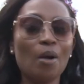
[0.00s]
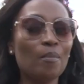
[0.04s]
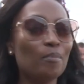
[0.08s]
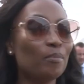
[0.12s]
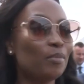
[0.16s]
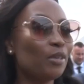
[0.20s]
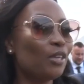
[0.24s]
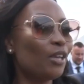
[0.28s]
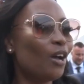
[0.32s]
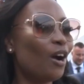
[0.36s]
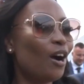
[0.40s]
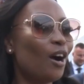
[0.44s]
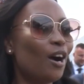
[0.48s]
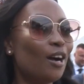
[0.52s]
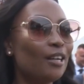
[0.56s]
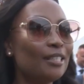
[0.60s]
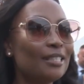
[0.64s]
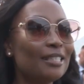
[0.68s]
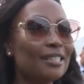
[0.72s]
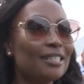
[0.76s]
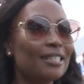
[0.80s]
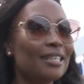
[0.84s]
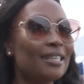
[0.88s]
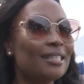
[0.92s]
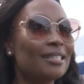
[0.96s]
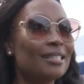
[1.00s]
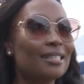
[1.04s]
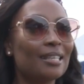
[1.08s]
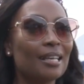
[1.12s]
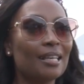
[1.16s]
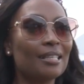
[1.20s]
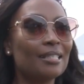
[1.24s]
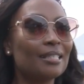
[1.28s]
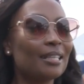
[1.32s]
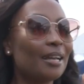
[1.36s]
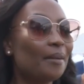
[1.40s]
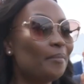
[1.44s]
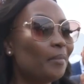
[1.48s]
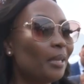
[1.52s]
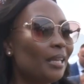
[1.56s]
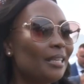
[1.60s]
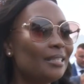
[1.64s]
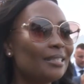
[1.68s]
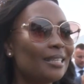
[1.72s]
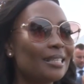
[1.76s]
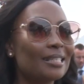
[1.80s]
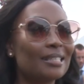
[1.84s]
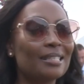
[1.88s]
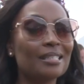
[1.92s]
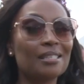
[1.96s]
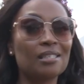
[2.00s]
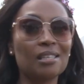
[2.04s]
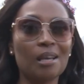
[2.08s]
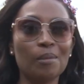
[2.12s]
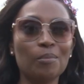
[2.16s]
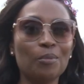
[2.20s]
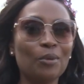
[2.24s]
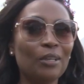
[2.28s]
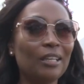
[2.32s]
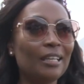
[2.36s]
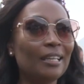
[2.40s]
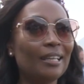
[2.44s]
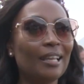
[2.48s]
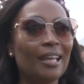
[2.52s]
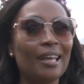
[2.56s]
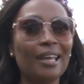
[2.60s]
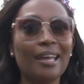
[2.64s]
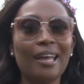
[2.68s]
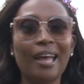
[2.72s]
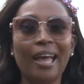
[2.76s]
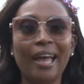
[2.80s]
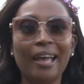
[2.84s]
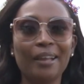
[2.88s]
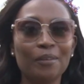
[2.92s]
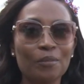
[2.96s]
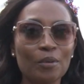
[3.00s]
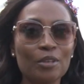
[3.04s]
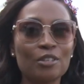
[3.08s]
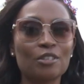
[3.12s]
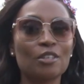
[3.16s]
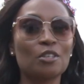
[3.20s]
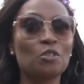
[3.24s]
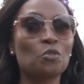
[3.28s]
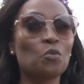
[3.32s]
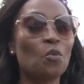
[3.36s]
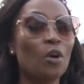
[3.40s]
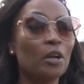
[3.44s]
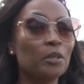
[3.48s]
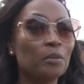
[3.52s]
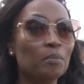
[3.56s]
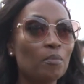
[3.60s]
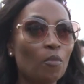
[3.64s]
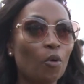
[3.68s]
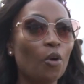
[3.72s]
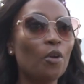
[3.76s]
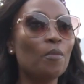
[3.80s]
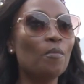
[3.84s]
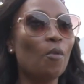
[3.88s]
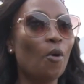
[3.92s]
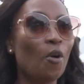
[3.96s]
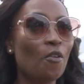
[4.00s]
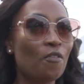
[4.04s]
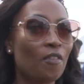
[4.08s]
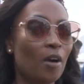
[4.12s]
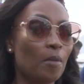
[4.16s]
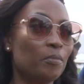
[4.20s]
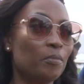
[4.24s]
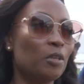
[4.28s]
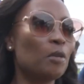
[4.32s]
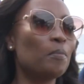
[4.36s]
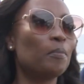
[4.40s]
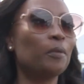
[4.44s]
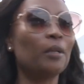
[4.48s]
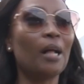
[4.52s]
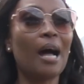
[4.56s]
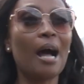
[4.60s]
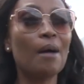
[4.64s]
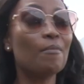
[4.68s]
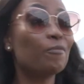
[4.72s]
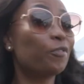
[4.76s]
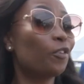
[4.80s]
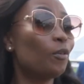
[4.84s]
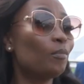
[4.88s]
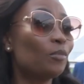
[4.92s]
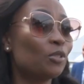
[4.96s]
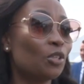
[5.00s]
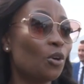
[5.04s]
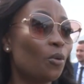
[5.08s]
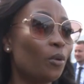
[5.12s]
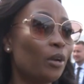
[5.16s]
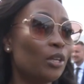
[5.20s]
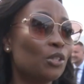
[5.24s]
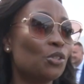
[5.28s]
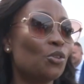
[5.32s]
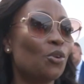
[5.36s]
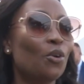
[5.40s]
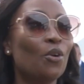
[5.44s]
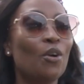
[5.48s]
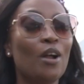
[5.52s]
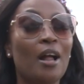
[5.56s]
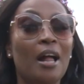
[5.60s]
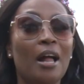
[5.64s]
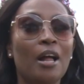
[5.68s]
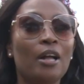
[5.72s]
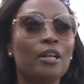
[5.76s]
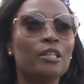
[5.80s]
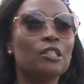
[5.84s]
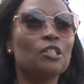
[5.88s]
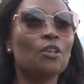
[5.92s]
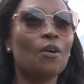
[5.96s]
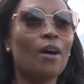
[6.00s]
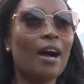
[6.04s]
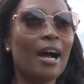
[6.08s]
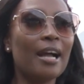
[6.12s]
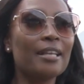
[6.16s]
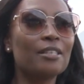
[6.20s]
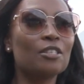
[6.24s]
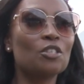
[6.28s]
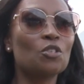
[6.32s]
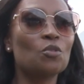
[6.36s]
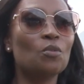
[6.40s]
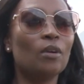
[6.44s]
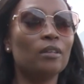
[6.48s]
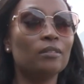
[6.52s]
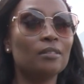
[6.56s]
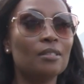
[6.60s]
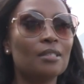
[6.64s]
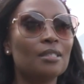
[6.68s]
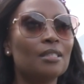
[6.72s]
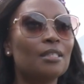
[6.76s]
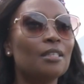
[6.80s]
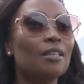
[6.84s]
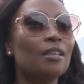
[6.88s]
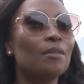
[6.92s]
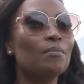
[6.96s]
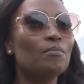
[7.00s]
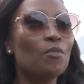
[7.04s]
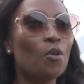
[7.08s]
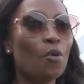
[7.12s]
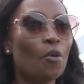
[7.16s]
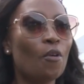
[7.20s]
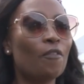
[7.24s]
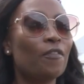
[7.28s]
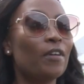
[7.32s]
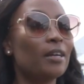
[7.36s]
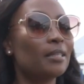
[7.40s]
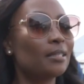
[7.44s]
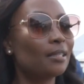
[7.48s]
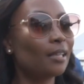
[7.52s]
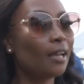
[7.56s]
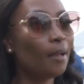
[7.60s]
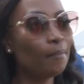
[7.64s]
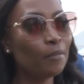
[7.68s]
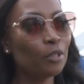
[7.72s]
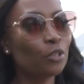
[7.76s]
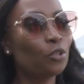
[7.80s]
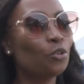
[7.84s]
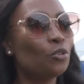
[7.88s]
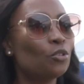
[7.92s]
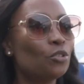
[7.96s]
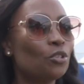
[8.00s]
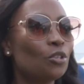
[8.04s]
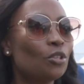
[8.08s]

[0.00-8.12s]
ambiance is just amazing. Sijabulile, and we just want more and of our people. I'm from Soweto, so I just want to see more of us coming